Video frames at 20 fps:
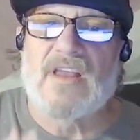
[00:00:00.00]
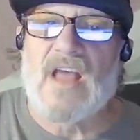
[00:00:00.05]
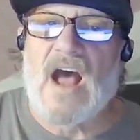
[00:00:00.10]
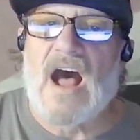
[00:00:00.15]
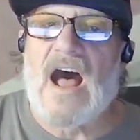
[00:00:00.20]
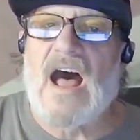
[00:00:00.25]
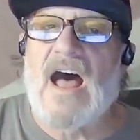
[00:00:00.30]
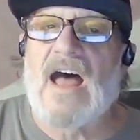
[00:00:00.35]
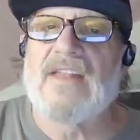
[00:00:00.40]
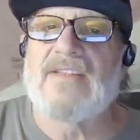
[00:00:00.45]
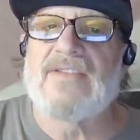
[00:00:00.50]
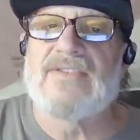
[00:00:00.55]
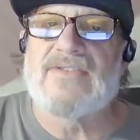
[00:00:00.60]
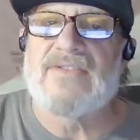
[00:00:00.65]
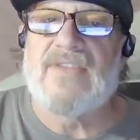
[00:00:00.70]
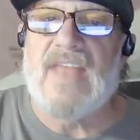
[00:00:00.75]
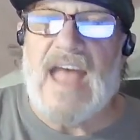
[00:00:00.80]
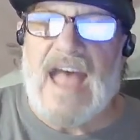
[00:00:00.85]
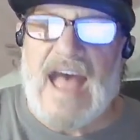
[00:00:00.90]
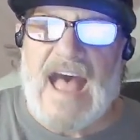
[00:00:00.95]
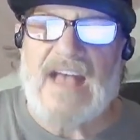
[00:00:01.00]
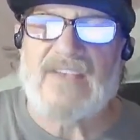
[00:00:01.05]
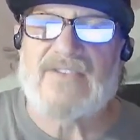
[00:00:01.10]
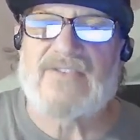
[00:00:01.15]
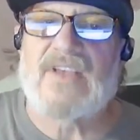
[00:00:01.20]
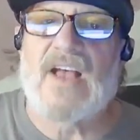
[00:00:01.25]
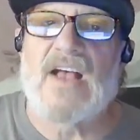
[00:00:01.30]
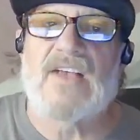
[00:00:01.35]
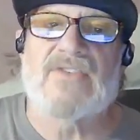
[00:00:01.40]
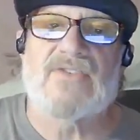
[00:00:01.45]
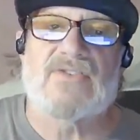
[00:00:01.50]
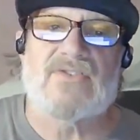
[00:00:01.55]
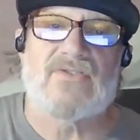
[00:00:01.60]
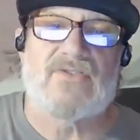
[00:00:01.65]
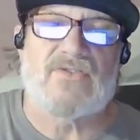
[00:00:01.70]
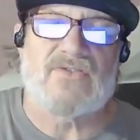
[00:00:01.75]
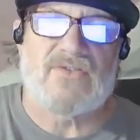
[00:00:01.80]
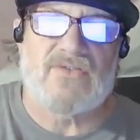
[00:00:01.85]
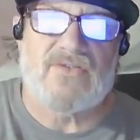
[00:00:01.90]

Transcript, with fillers: God asks us